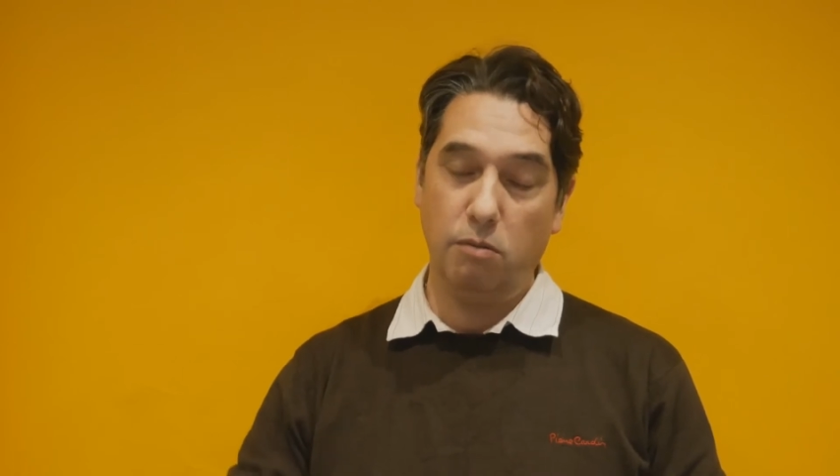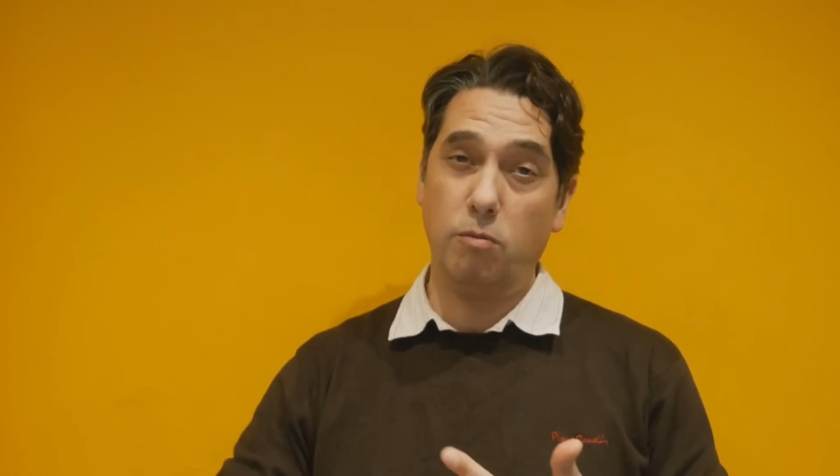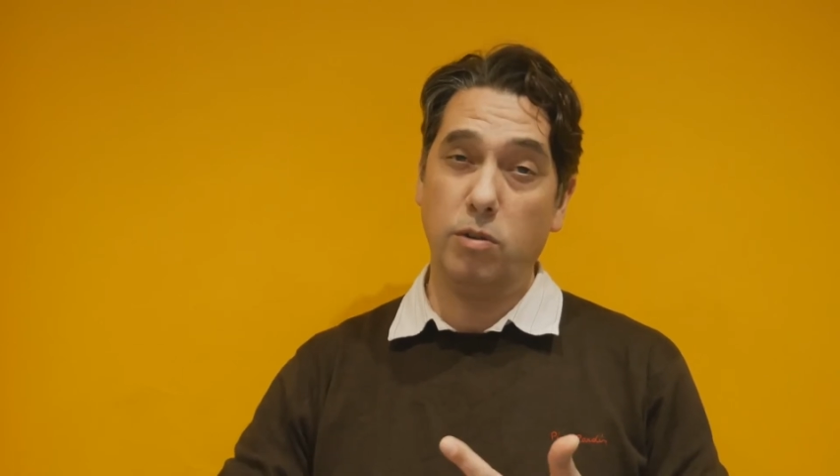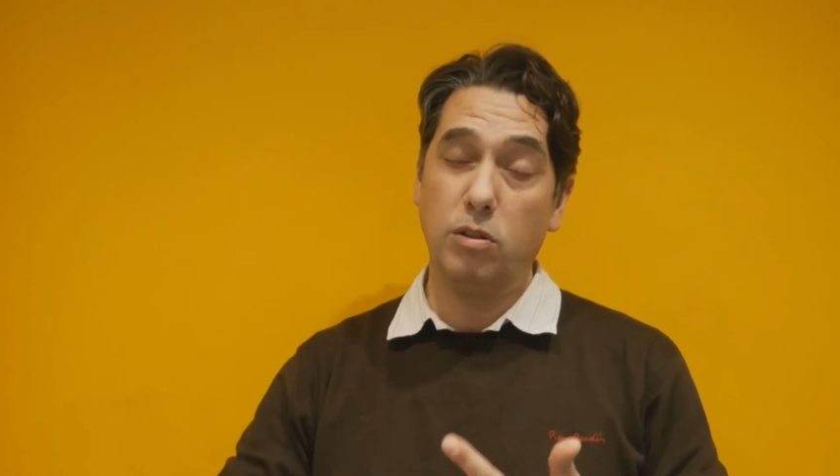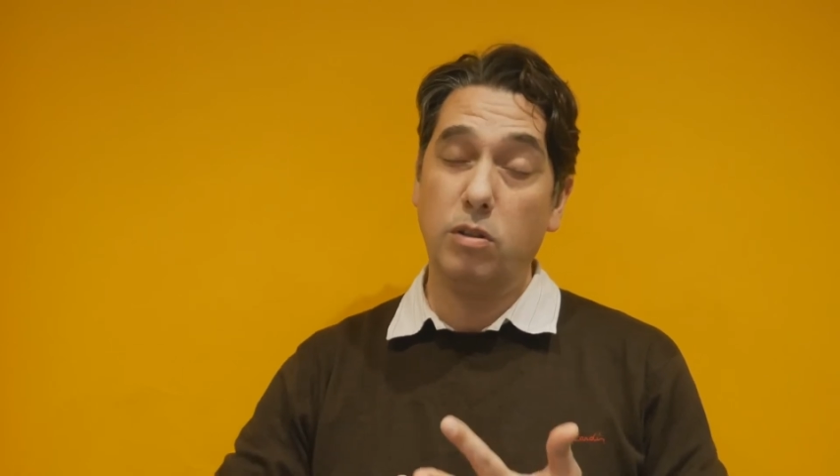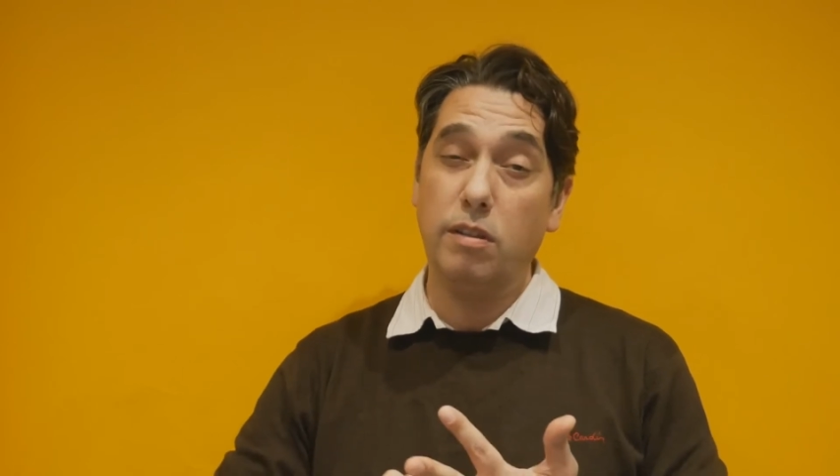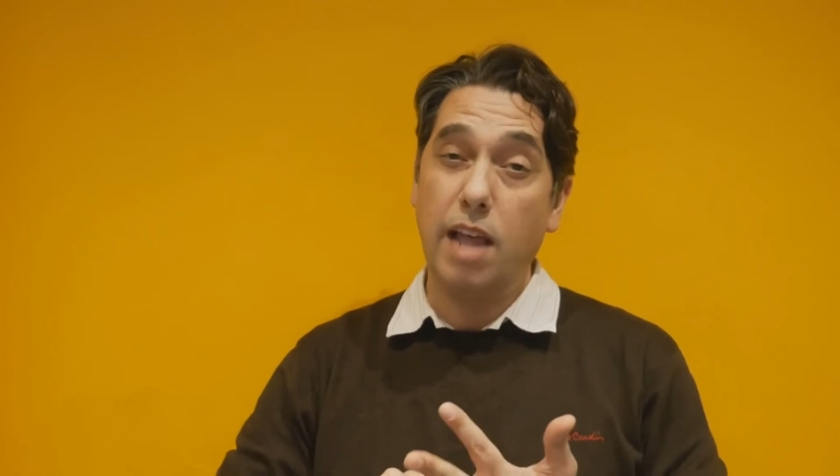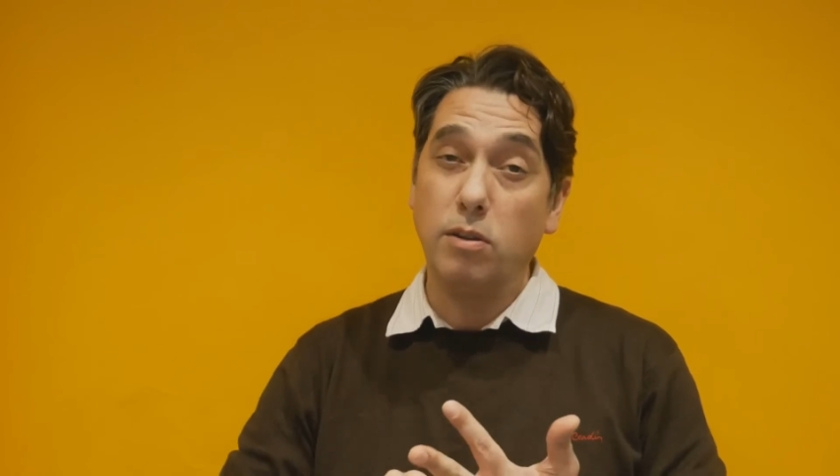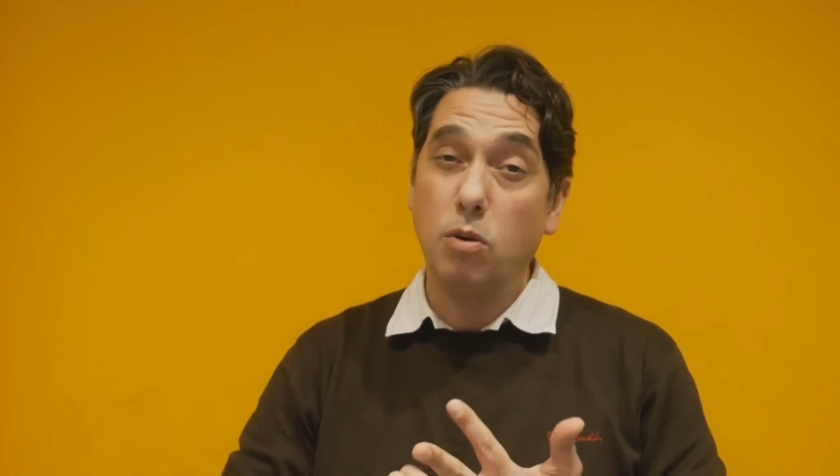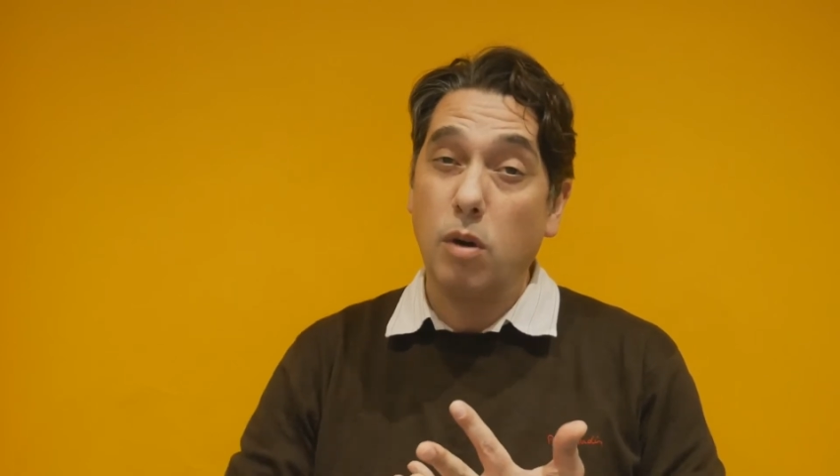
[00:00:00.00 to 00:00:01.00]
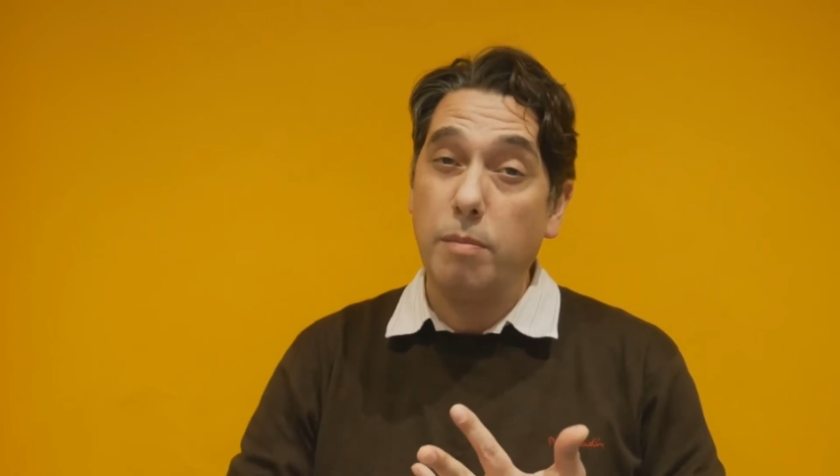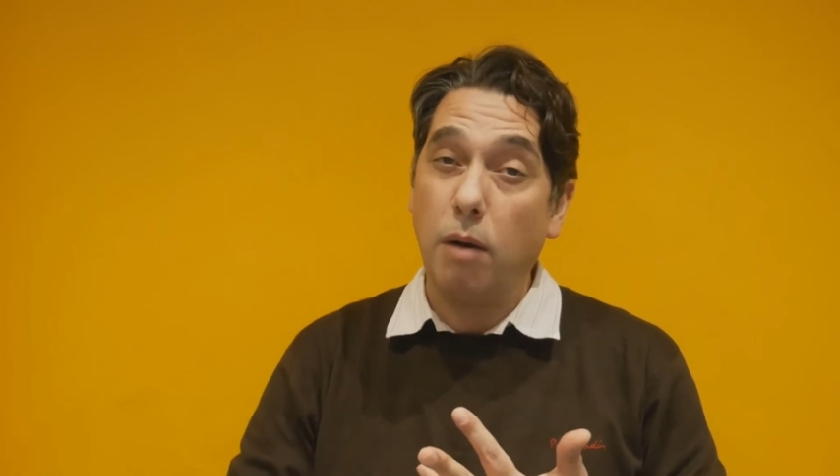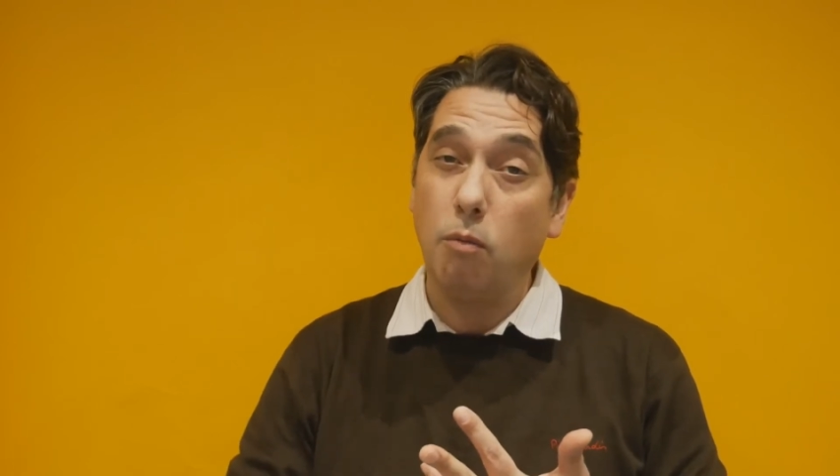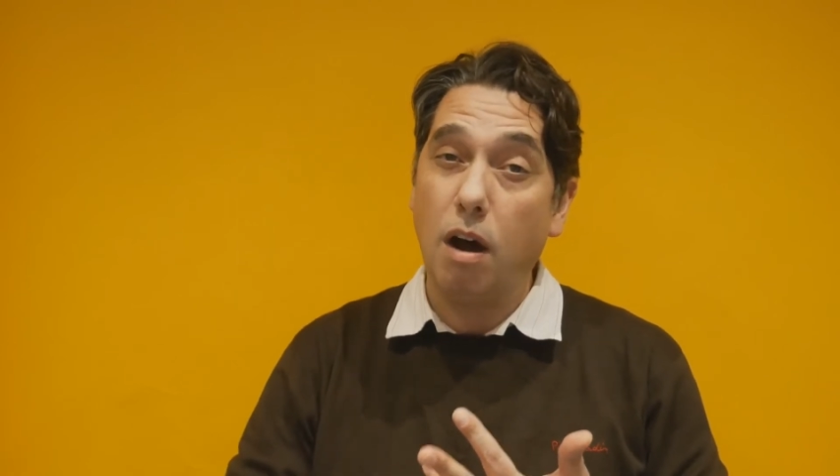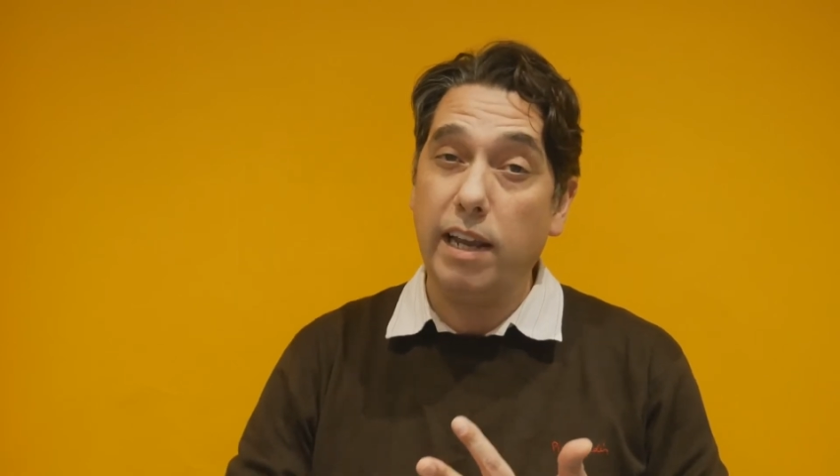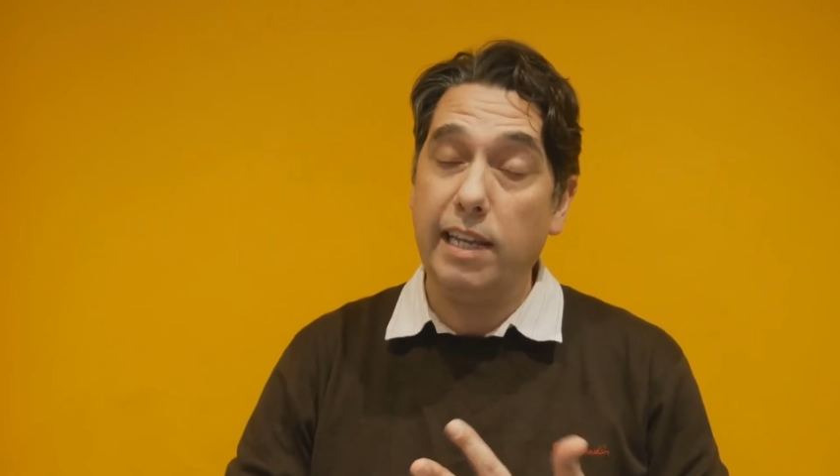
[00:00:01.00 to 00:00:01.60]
I want to then talk about why